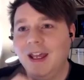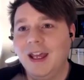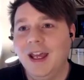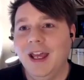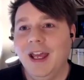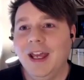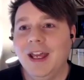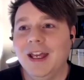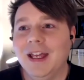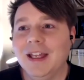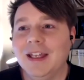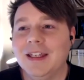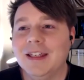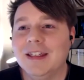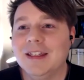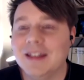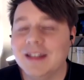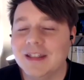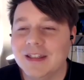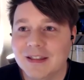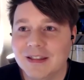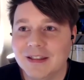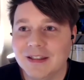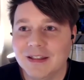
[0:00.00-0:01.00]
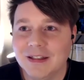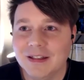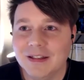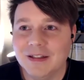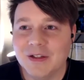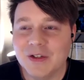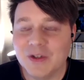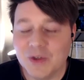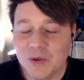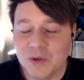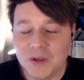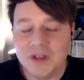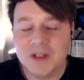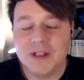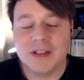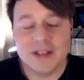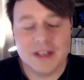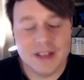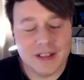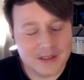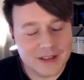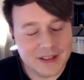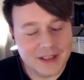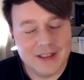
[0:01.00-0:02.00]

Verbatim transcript: And Nestorius gets